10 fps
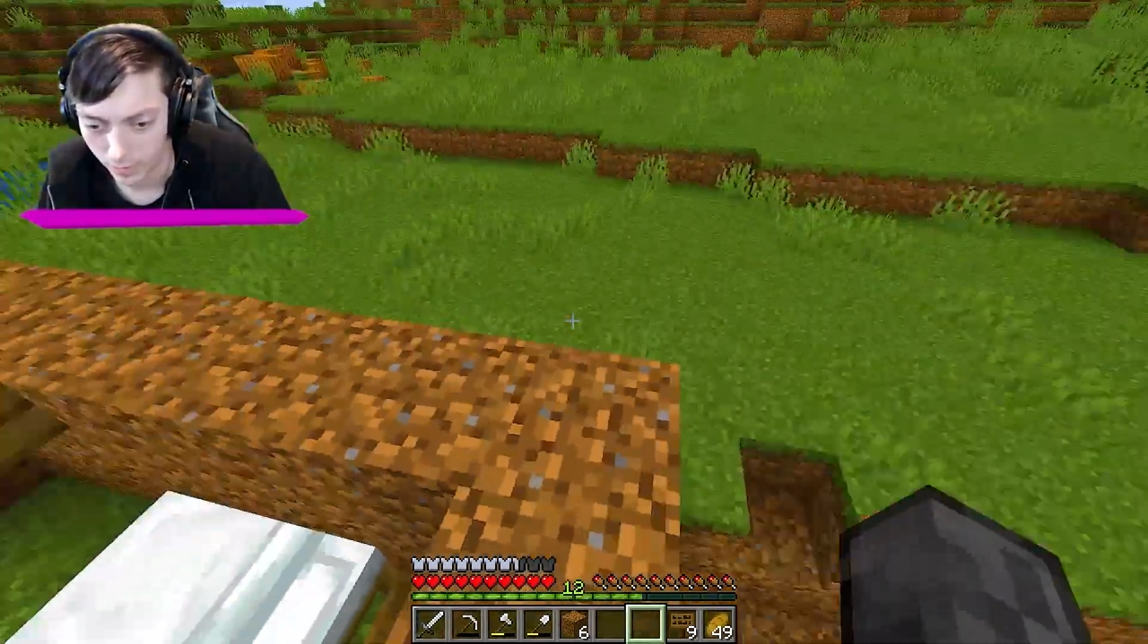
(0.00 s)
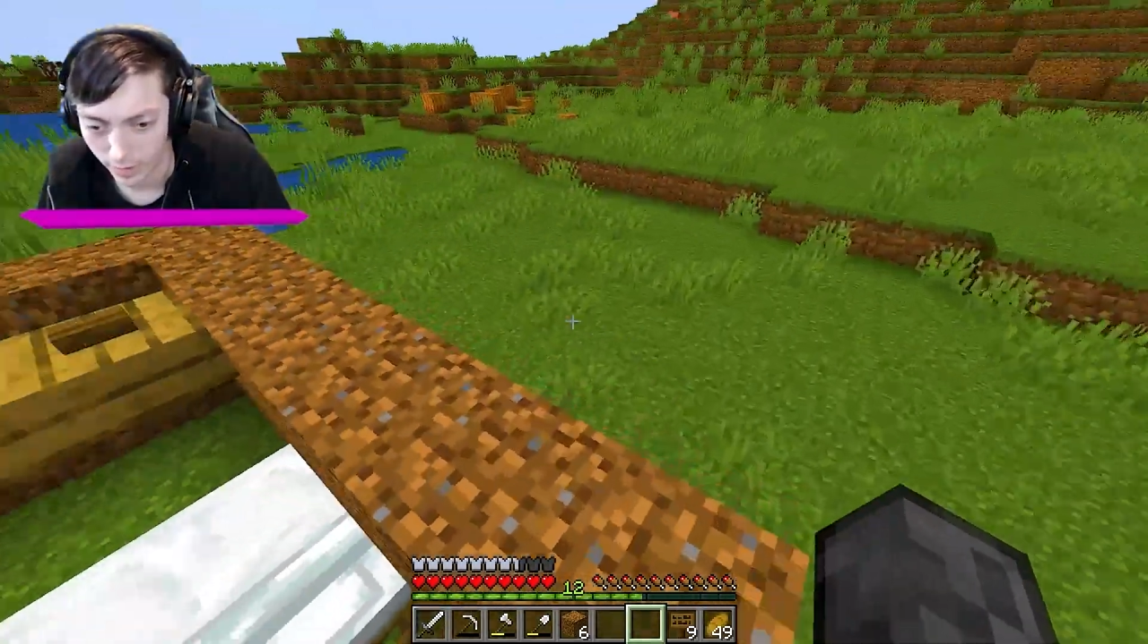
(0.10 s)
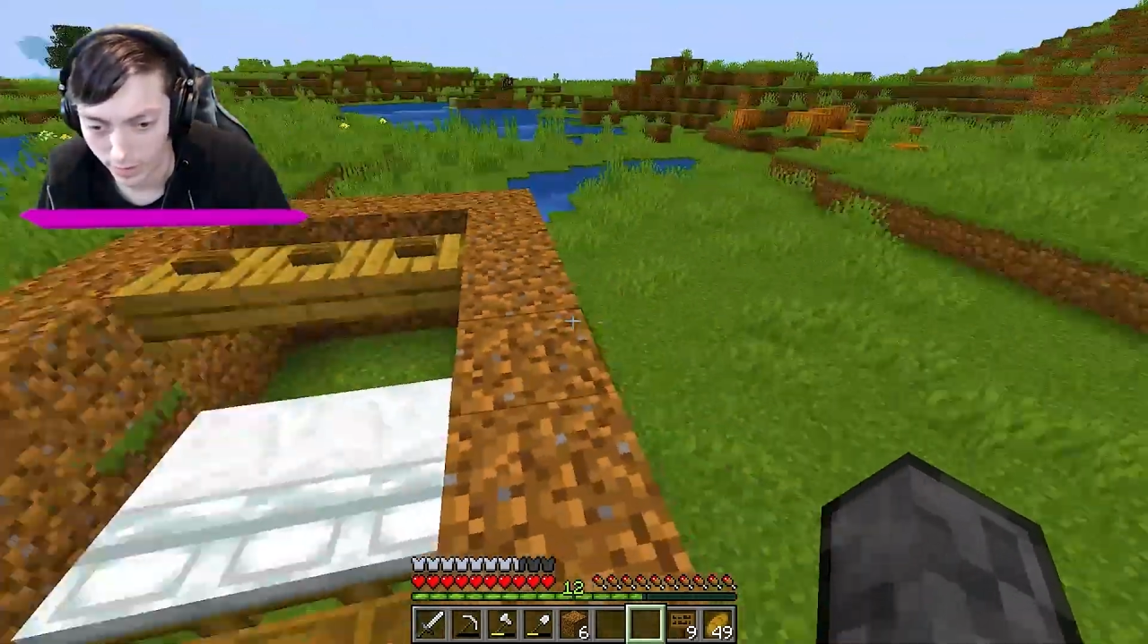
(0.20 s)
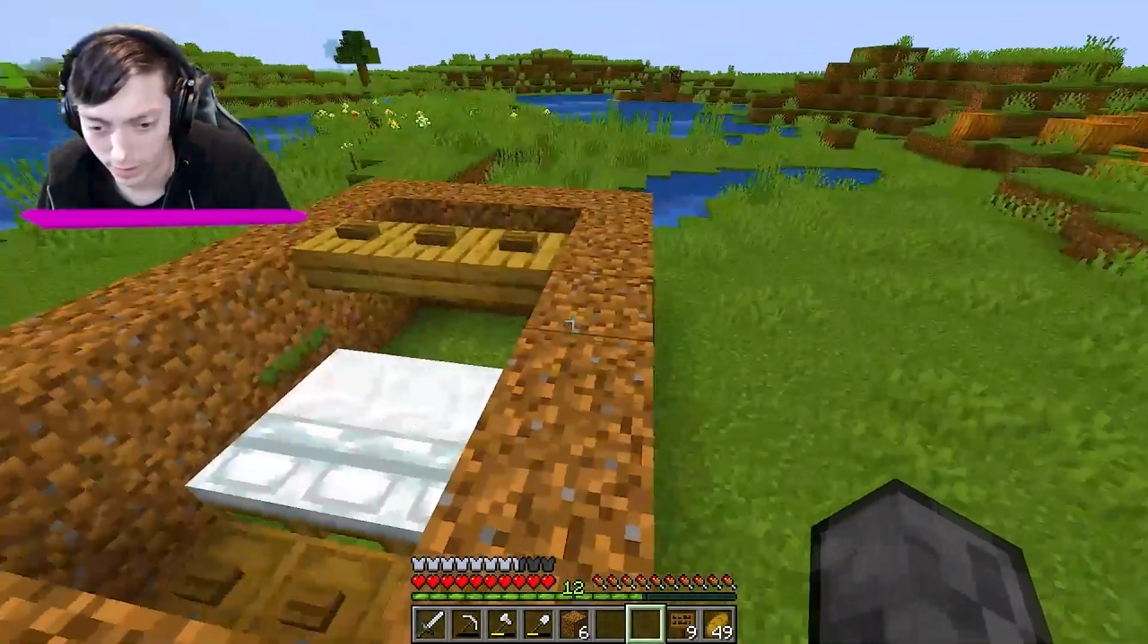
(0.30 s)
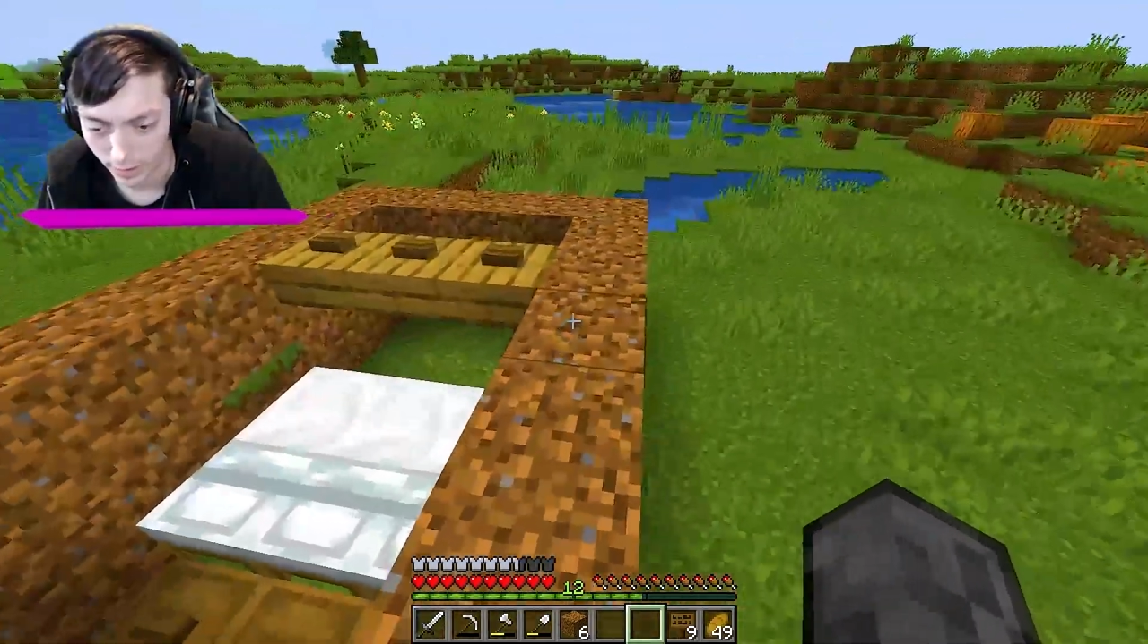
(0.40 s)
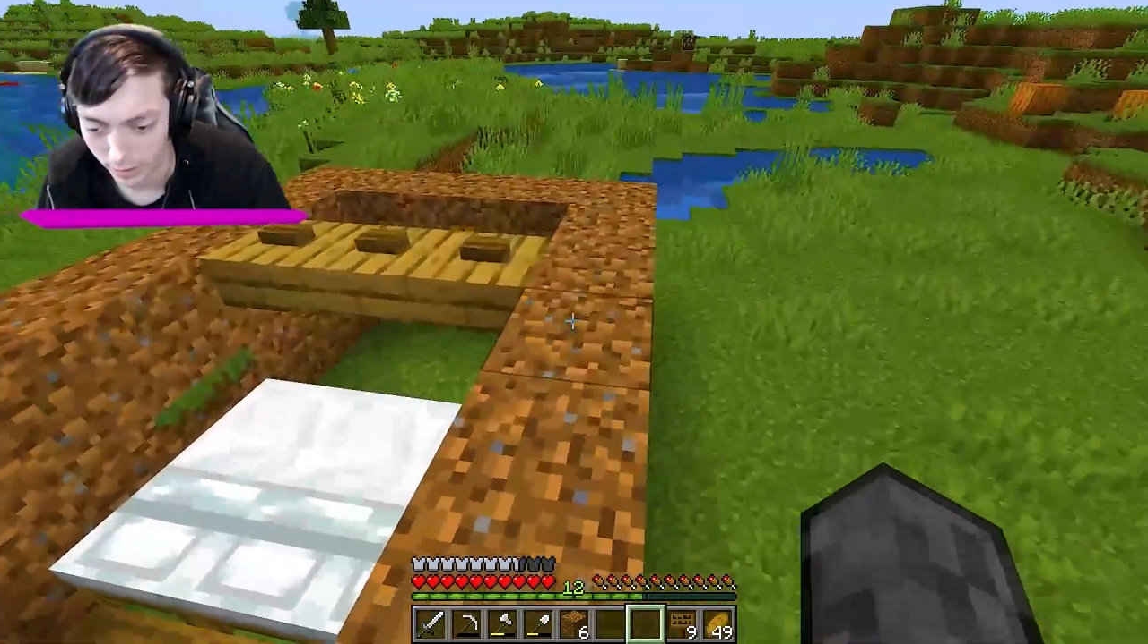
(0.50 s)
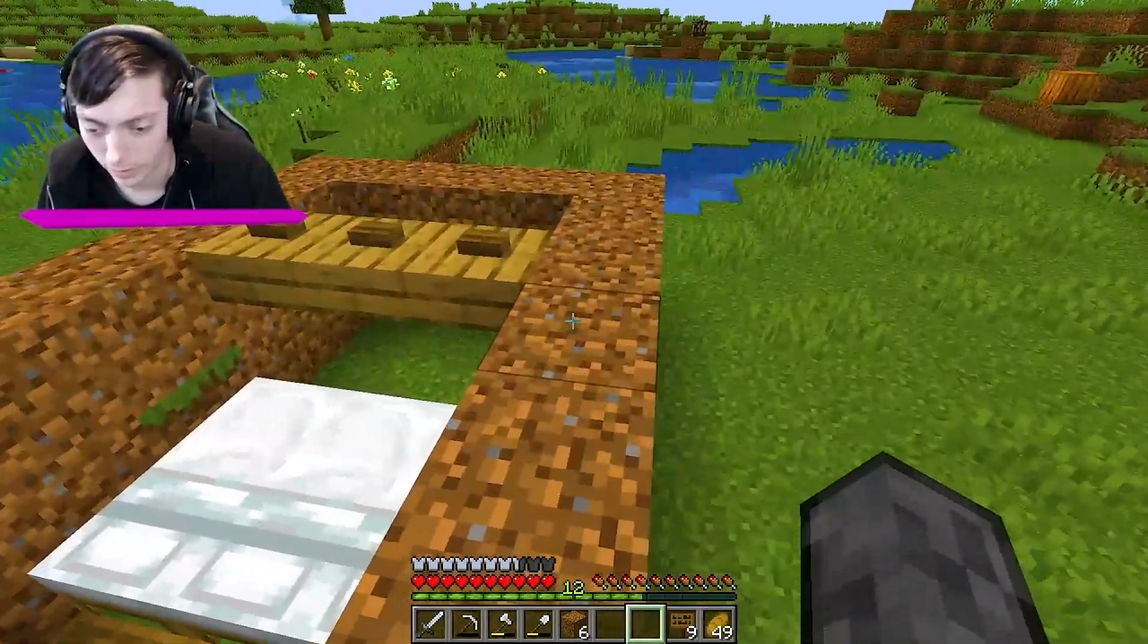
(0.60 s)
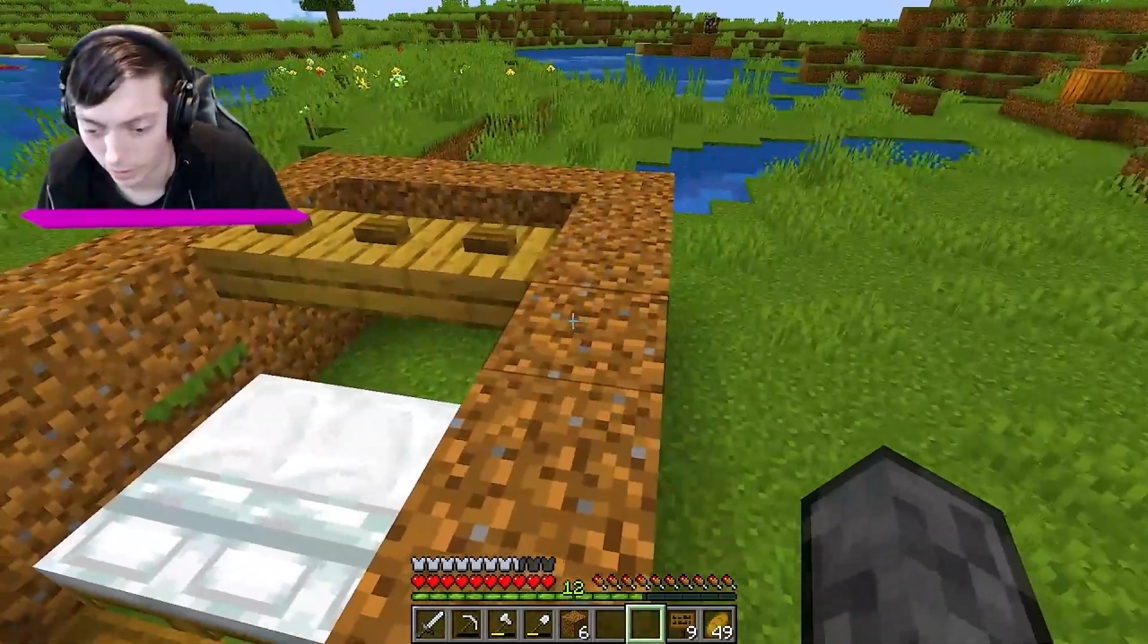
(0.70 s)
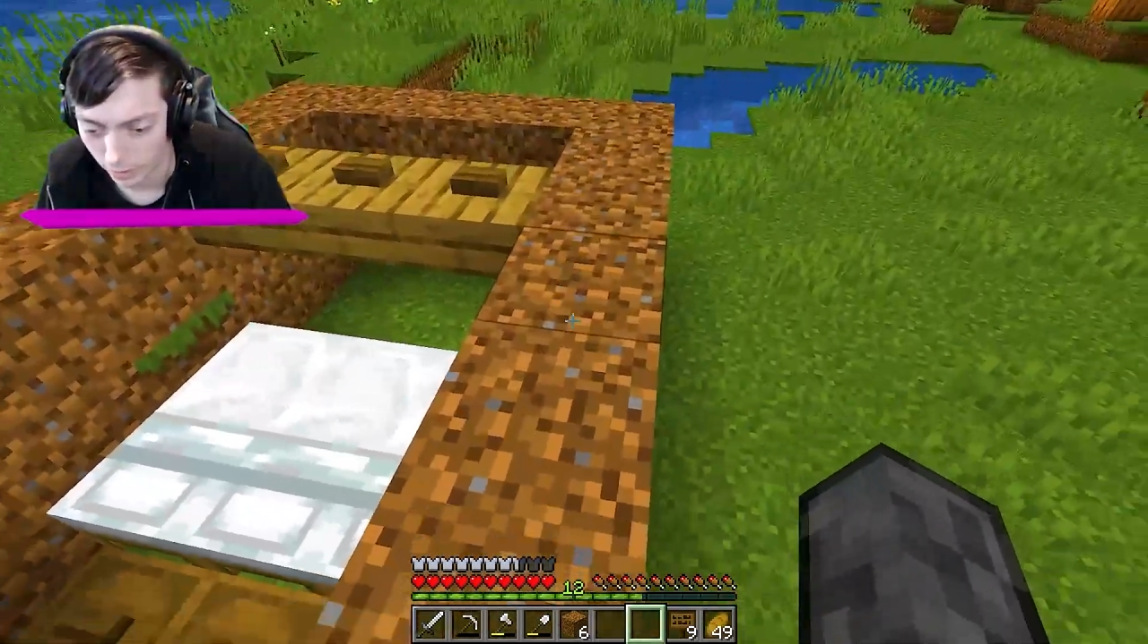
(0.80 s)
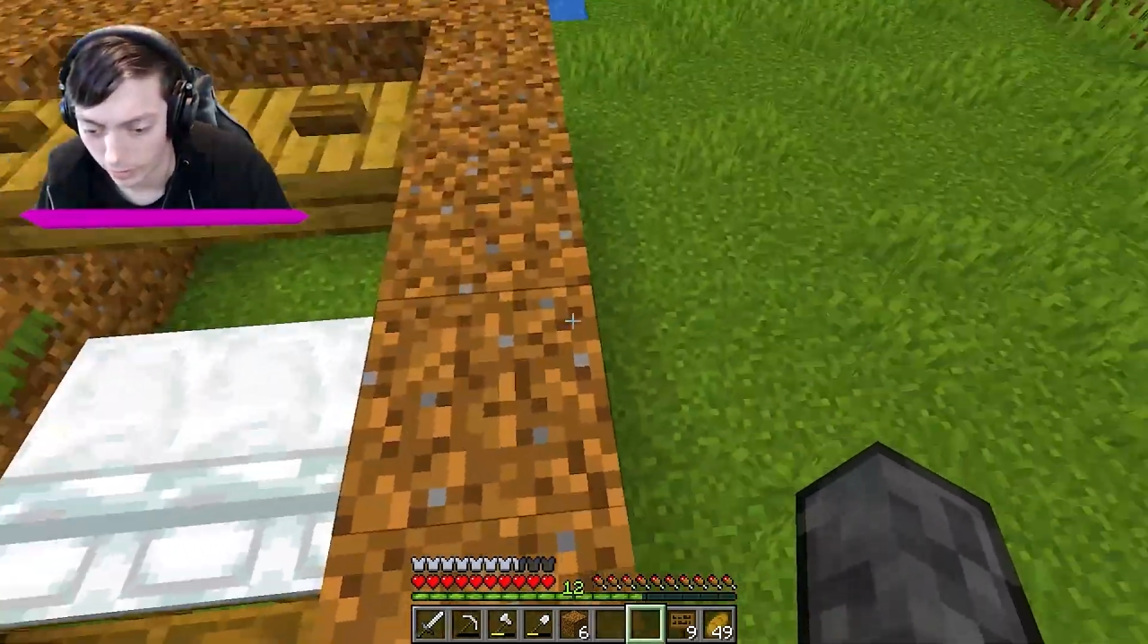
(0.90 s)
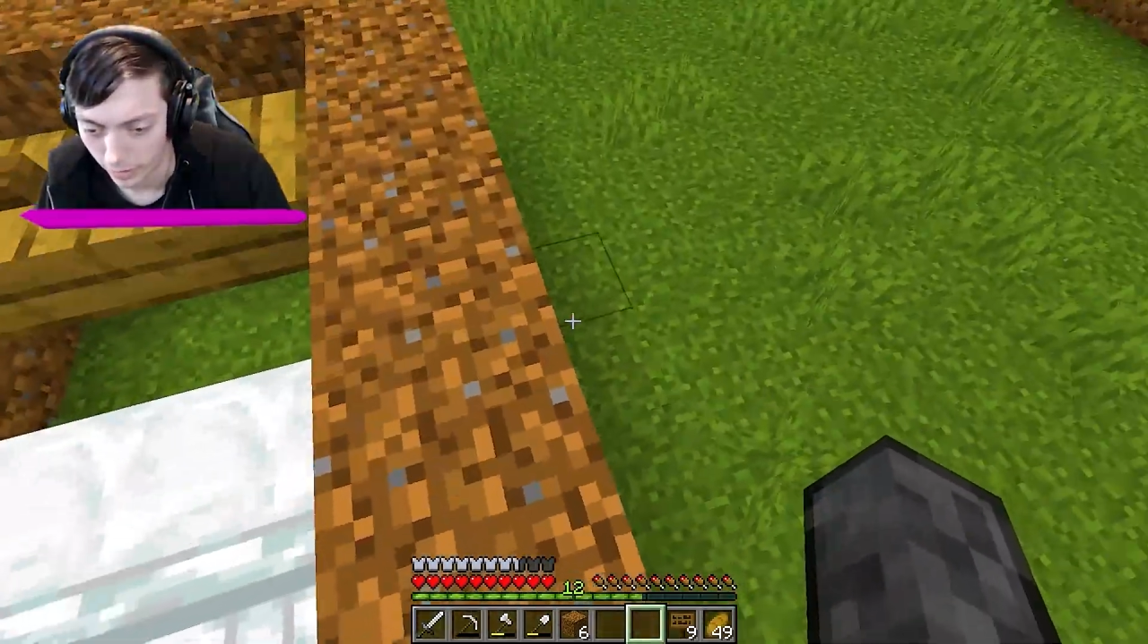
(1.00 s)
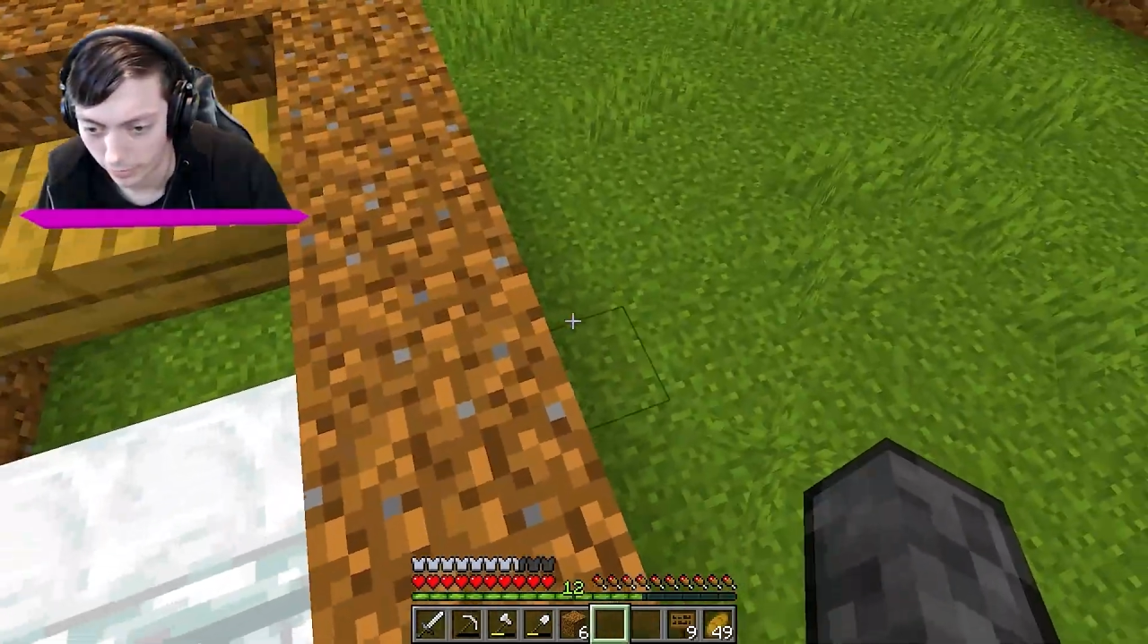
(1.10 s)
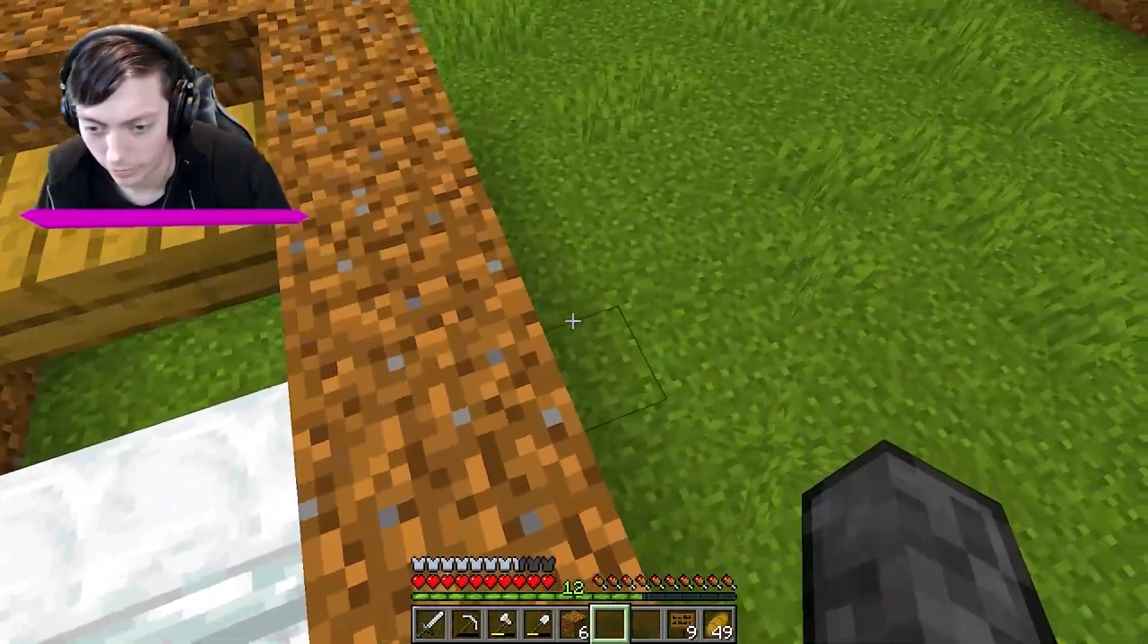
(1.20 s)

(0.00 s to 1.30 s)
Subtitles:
and I need to go and get